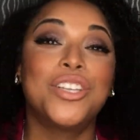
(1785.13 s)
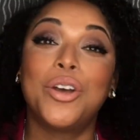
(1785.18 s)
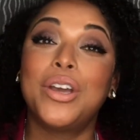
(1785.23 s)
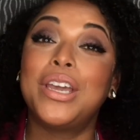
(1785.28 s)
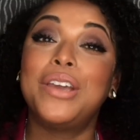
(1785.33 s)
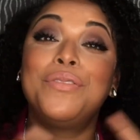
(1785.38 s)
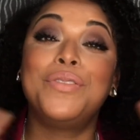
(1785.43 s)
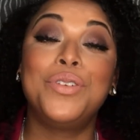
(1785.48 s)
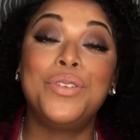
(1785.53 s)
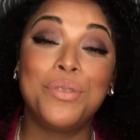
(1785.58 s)
So
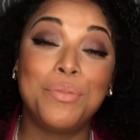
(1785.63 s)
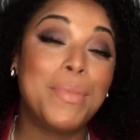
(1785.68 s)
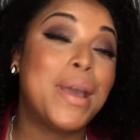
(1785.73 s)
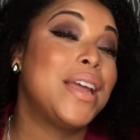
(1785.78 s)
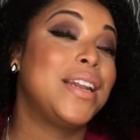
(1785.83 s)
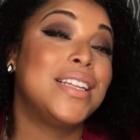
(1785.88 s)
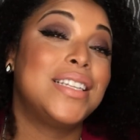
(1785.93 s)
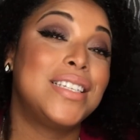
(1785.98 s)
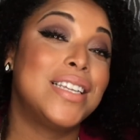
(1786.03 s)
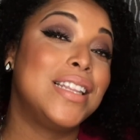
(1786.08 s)
if you've
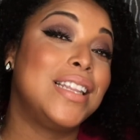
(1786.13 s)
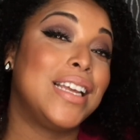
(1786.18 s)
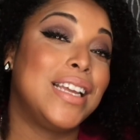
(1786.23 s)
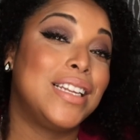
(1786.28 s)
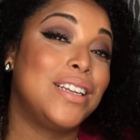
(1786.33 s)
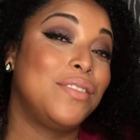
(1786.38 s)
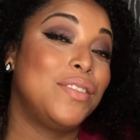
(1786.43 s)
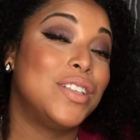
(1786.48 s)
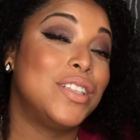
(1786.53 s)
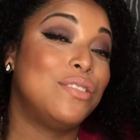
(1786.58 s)
made it to the
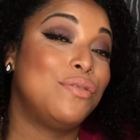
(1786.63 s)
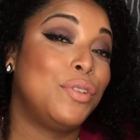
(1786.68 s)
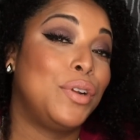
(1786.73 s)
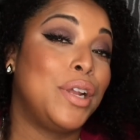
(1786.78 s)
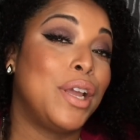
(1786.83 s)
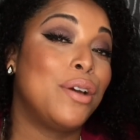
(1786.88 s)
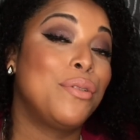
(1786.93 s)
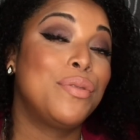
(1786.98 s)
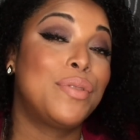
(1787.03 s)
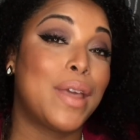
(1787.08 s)
end of this
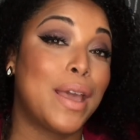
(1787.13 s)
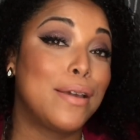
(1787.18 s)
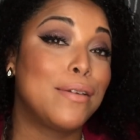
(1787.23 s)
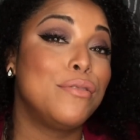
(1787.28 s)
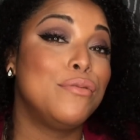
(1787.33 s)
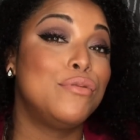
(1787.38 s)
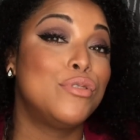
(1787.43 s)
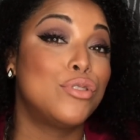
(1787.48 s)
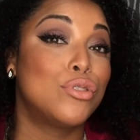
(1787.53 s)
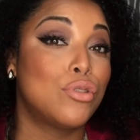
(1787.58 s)
video, thank
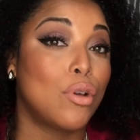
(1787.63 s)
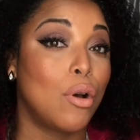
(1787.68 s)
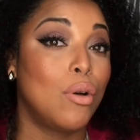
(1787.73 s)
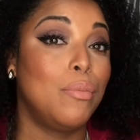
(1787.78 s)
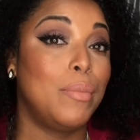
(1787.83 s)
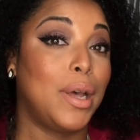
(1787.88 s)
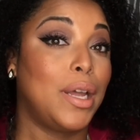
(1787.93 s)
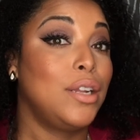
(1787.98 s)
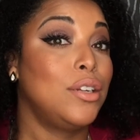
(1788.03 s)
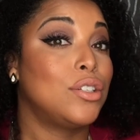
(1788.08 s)
you
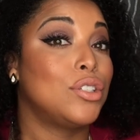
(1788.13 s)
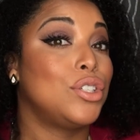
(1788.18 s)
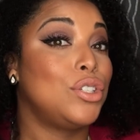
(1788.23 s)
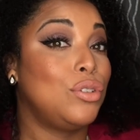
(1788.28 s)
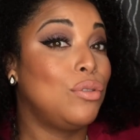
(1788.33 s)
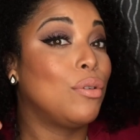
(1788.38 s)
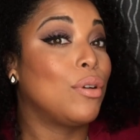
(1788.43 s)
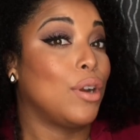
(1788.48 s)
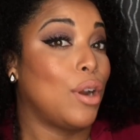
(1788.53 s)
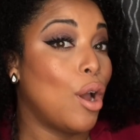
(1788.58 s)
so much.
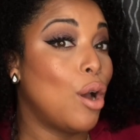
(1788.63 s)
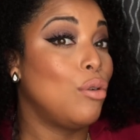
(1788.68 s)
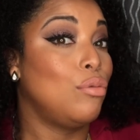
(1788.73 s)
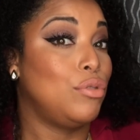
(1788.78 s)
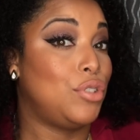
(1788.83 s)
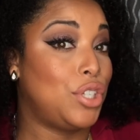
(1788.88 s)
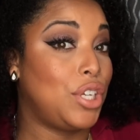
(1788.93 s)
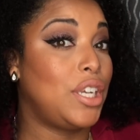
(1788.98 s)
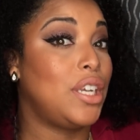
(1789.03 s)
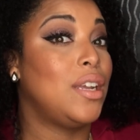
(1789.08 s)
You're an
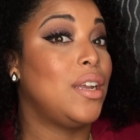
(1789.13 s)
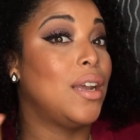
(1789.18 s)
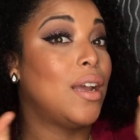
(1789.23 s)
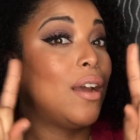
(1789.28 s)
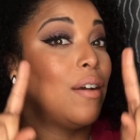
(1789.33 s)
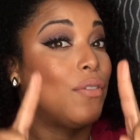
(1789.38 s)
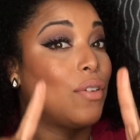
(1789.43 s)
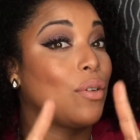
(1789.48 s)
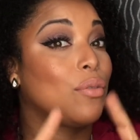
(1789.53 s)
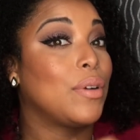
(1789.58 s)
OG
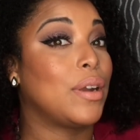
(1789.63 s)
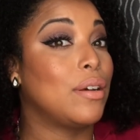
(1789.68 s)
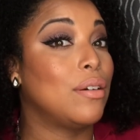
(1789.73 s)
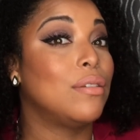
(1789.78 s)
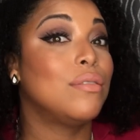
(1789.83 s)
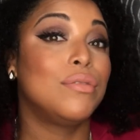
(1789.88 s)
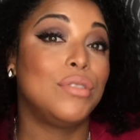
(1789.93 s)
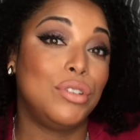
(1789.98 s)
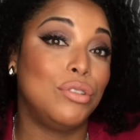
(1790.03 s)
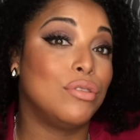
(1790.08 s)
for
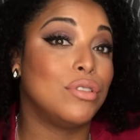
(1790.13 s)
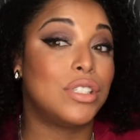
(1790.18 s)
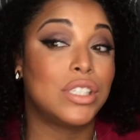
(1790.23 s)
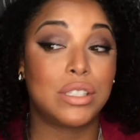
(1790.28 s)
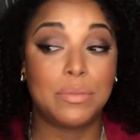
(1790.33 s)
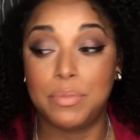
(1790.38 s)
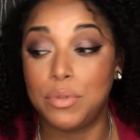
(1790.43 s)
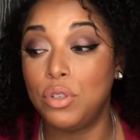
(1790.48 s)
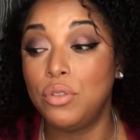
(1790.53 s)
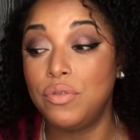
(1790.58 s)
real. You're
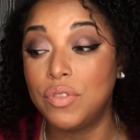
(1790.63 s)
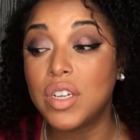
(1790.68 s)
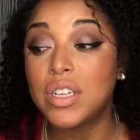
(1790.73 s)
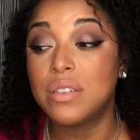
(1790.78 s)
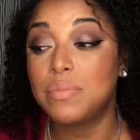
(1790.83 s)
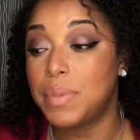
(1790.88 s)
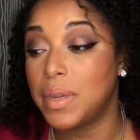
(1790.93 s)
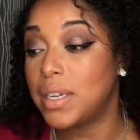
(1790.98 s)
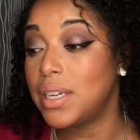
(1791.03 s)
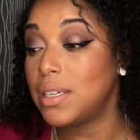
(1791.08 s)
just you
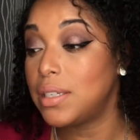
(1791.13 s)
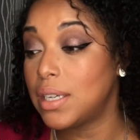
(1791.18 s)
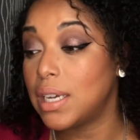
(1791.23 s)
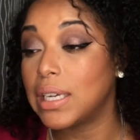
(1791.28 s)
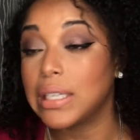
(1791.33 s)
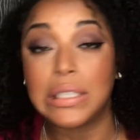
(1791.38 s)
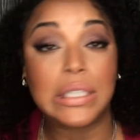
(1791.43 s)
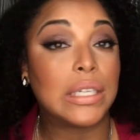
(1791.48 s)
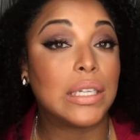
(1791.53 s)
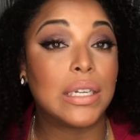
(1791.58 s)
just been
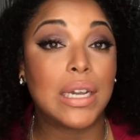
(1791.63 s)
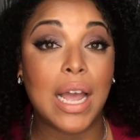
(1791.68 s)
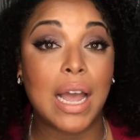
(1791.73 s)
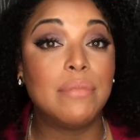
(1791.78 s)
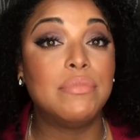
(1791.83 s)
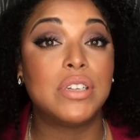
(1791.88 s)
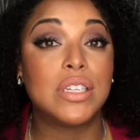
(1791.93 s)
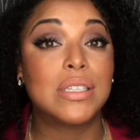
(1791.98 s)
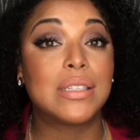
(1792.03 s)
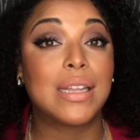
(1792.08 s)
inducted.
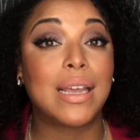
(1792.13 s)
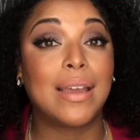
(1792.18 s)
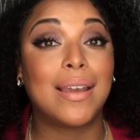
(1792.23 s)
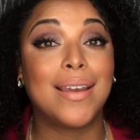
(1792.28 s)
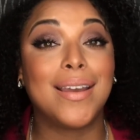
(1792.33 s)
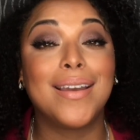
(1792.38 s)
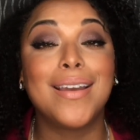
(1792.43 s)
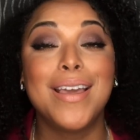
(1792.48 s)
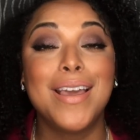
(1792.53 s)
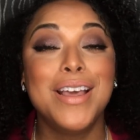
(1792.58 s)
I'm just
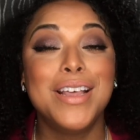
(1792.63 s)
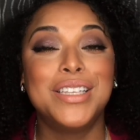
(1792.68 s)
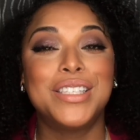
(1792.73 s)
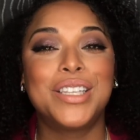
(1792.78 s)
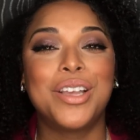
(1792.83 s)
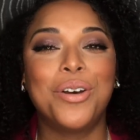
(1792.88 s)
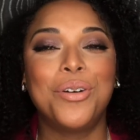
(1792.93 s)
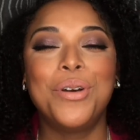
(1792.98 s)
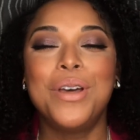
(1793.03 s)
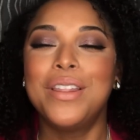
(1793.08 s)
saying.
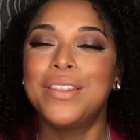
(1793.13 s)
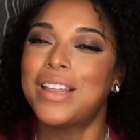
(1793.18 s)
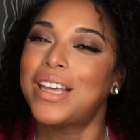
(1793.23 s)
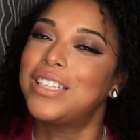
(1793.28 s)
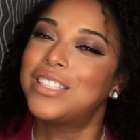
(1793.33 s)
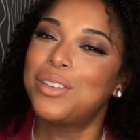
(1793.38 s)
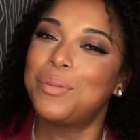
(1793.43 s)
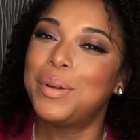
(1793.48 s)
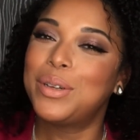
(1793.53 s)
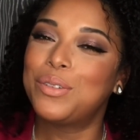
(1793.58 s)
So
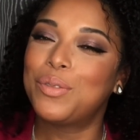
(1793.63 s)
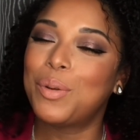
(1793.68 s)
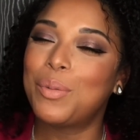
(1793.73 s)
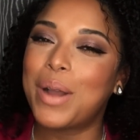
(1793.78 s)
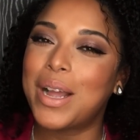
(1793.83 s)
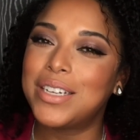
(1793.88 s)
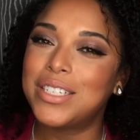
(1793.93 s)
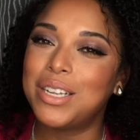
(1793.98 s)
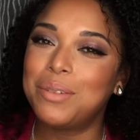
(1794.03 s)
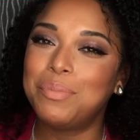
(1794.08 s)
thanks so much for
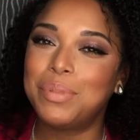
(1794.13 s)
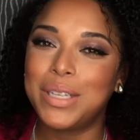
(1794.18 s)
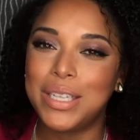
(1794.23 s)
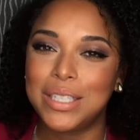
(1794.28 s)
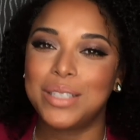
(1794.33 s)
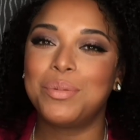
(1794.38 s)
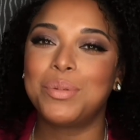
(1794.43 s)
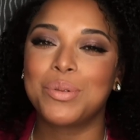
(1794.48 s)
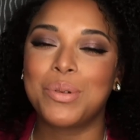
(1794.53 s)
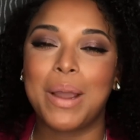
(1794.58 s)
watching.
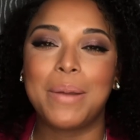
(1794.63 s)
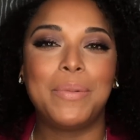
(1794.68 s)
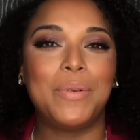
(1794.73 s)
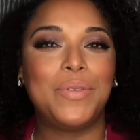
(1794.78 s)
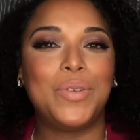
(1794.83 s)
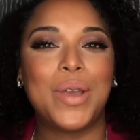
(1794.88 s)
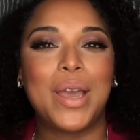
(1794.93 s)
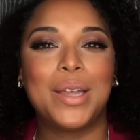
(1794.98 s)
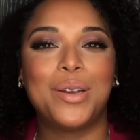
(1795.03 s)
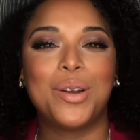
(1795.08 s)
Please subscribe
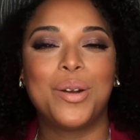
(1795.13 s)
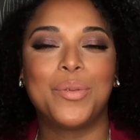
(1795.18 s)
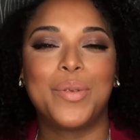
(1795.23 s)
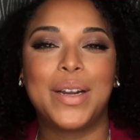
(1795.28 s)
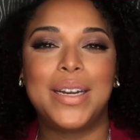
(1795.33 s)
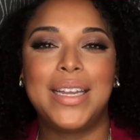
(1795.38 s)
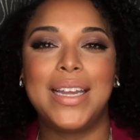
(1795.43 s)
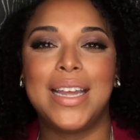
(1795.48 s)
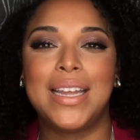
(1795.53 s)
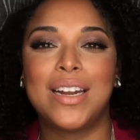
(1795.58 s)
if you hadn't
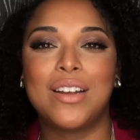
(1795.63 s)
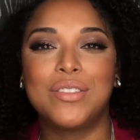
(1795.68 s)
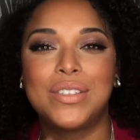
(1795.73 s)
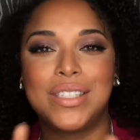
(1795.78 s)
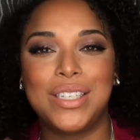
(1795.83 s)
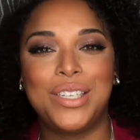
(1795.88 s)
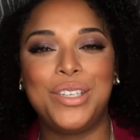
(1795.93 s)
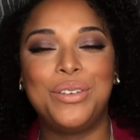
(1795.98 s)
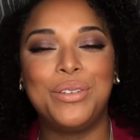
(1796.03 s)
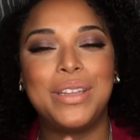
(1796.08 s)
already, and I'll
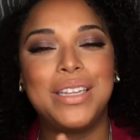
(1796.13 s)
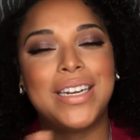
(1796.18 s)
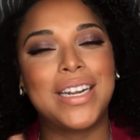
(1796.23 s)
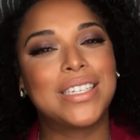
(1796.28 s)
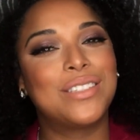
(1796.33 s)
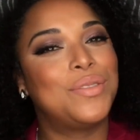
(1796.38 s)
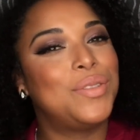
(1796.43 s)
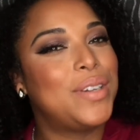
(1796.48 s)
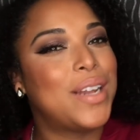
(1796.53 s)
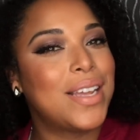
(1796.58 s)
see you the
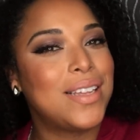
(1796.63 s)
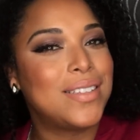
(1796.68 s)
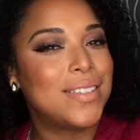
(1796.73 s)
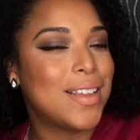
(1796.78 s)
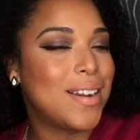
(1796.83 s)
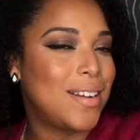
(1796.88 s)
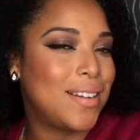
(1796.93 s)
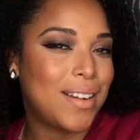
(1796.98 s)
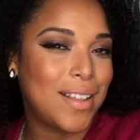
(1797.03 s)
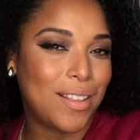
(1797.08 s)
next few days
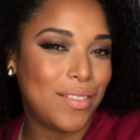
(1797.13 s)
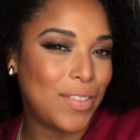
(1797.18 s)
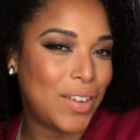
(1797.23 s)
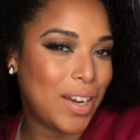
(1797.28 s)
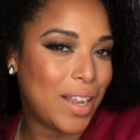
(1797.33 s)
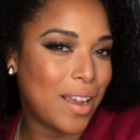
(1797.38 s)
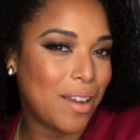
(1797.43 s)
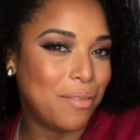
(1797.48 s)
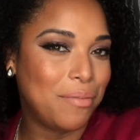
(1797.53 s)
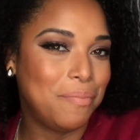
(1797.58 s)
in another
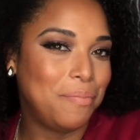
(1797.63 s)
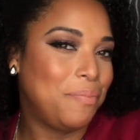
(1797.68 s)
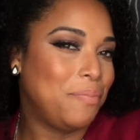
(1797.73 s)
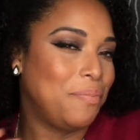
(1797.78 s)
video.